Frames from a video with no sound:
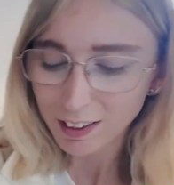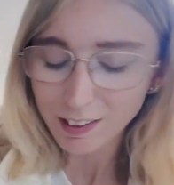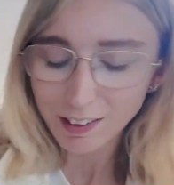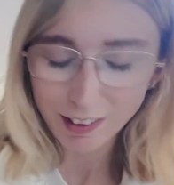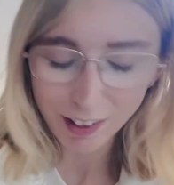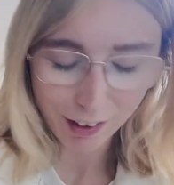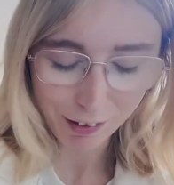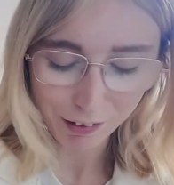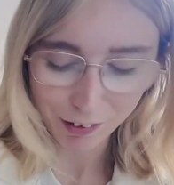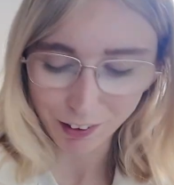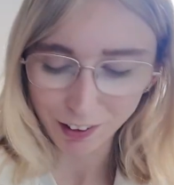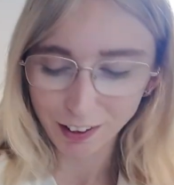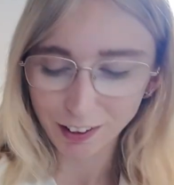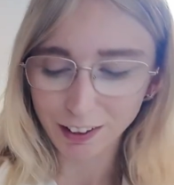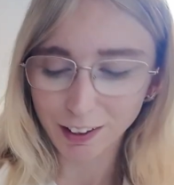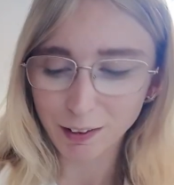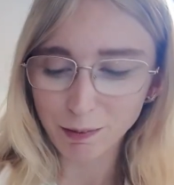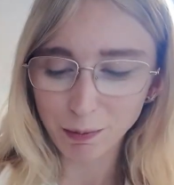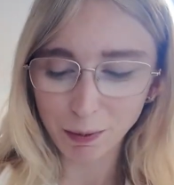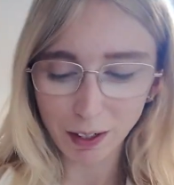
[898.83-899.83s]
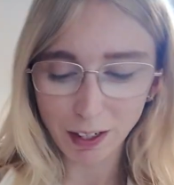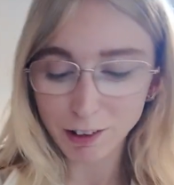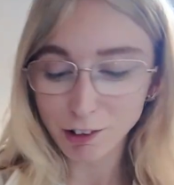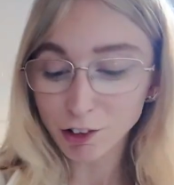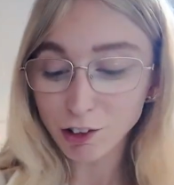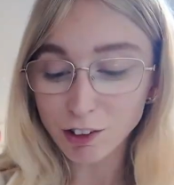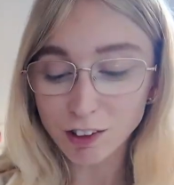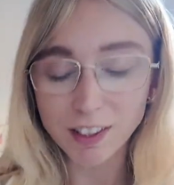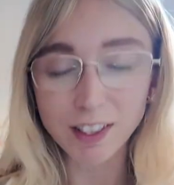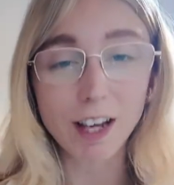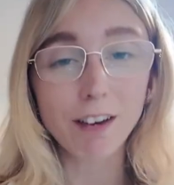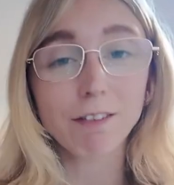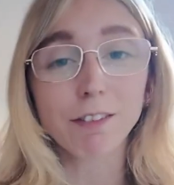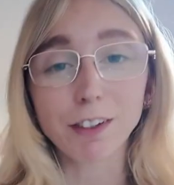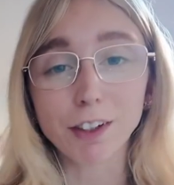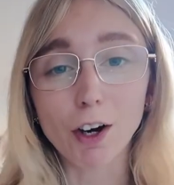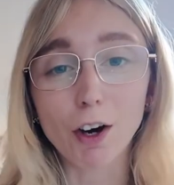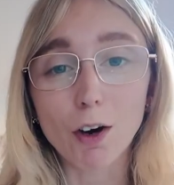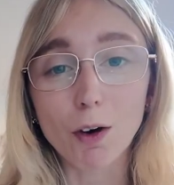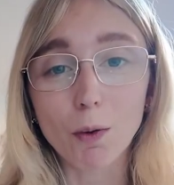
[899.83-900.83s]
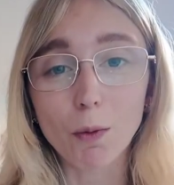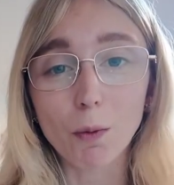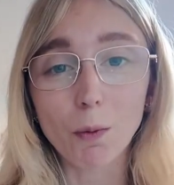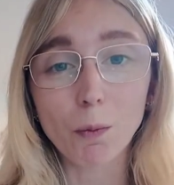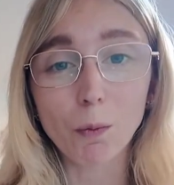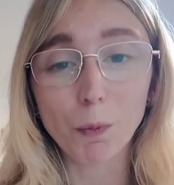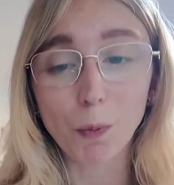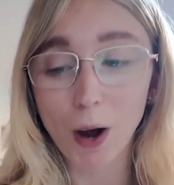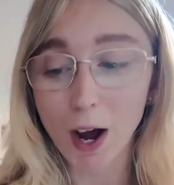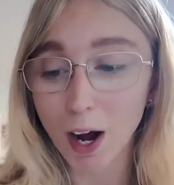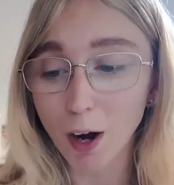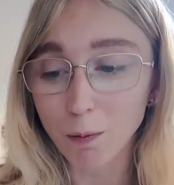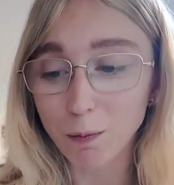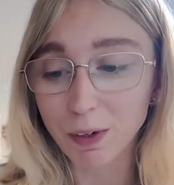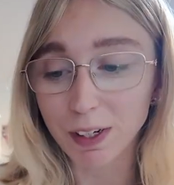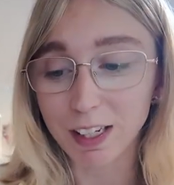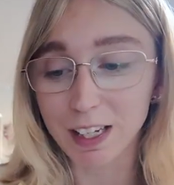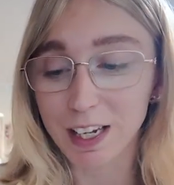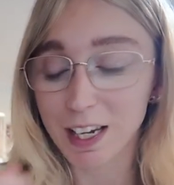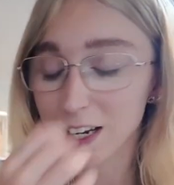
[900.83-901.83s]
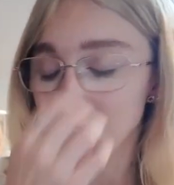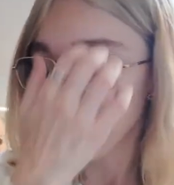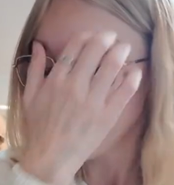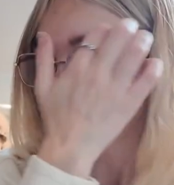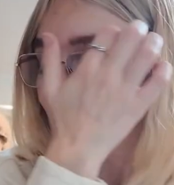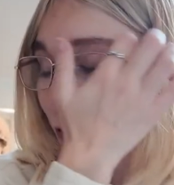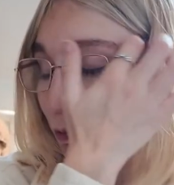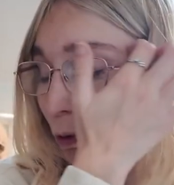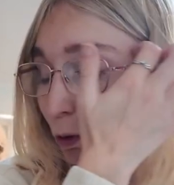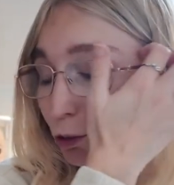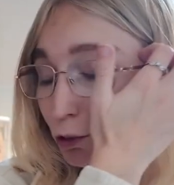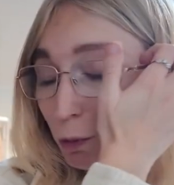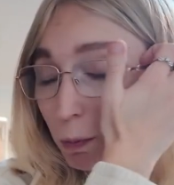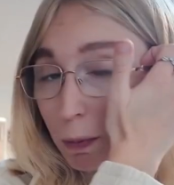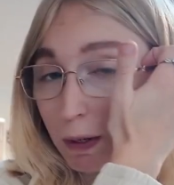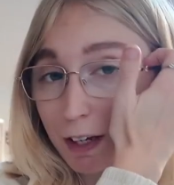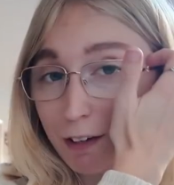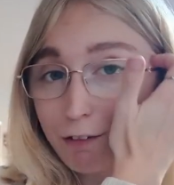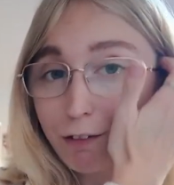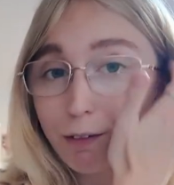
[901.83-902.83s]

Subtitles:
Definitely. But I just never know how many it's supposed to be